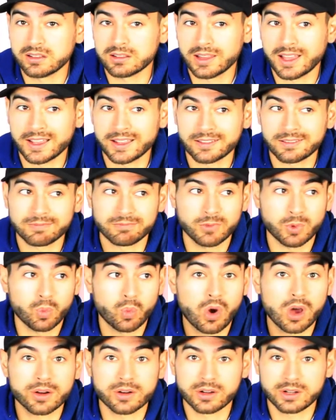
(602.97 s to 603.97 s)
like
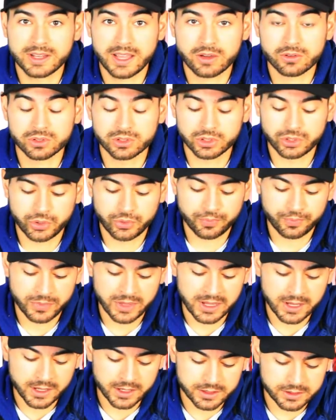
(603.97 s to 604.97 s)
watered down glue.
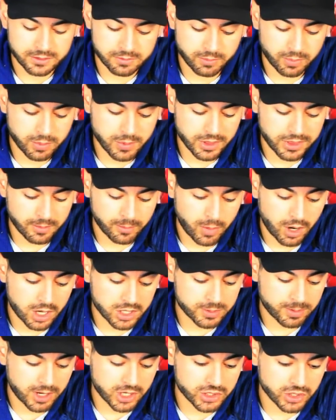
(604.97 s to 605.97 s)
So with the
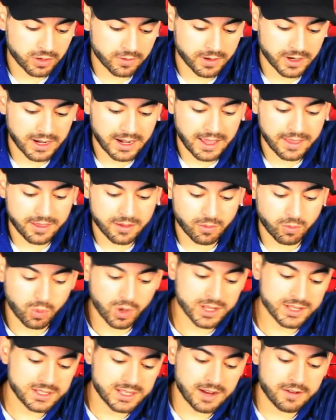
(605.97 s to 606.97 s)
Modge Podge over it, and then
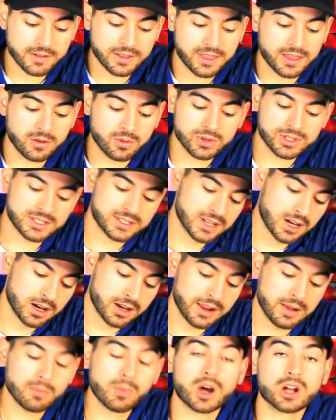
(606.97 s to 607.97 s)
once everything was
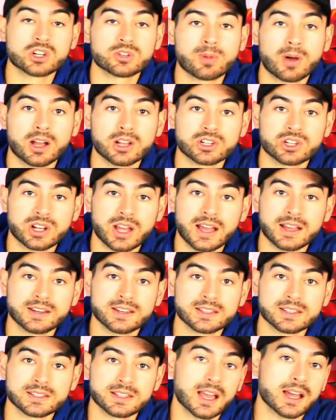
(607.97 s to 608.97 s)
done in Modge Podge, I
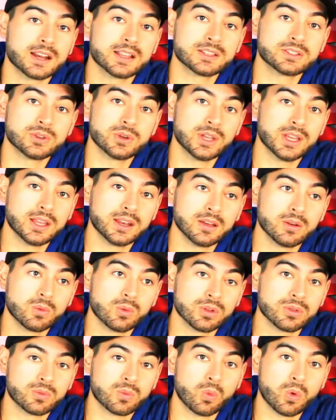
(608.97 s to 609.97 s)
decided to hit it
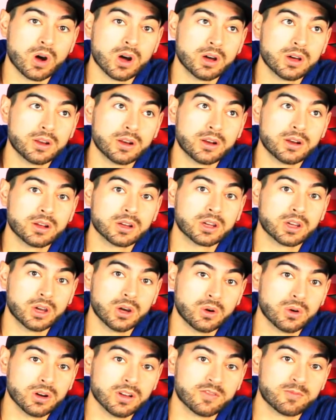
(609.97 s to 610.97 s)
with one
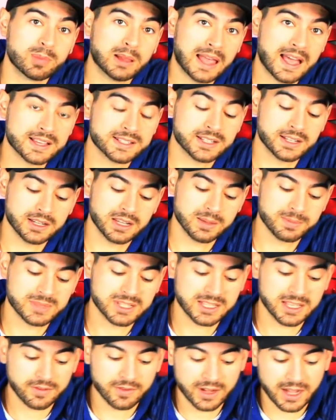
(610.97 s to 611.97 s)
coat of Plasti Dip
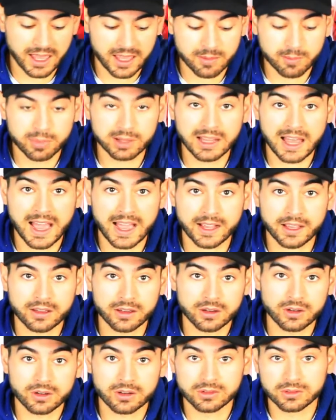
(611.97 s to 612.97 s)
to give it a black
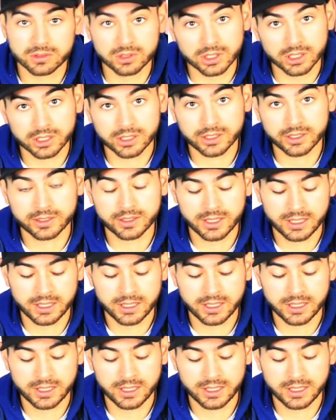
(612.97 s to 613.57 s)
look.